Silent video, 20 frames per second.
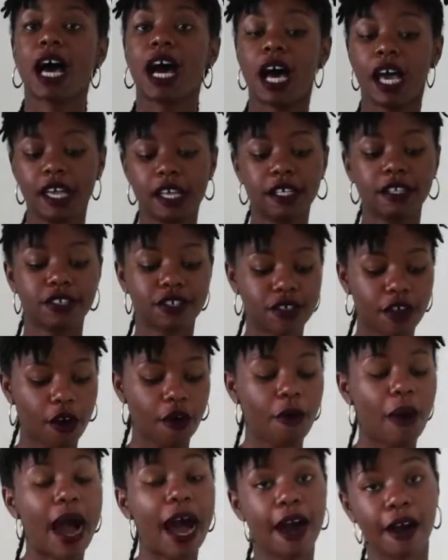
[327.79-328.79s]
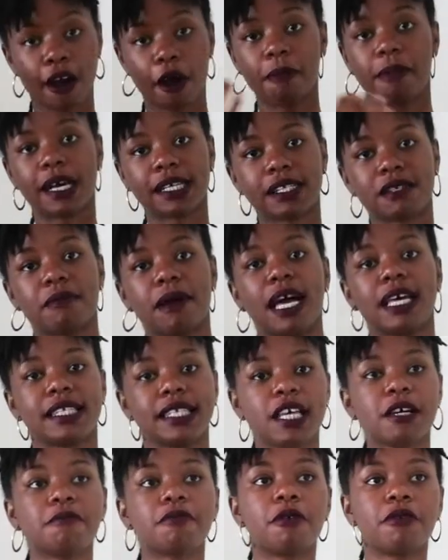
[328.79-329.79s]
And so I'll go back to my
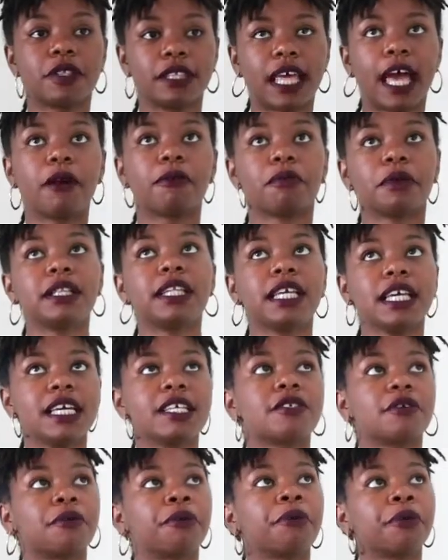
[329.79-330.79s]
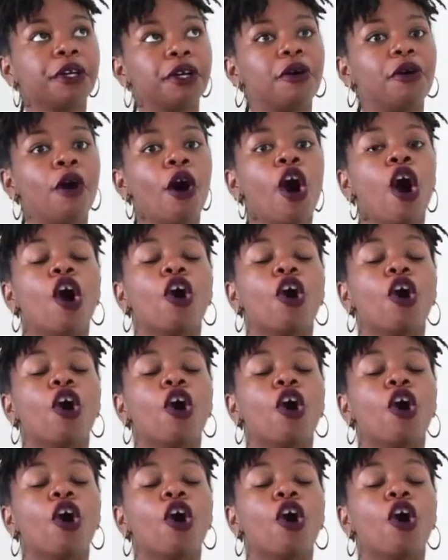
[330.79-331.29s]
example. That really is a real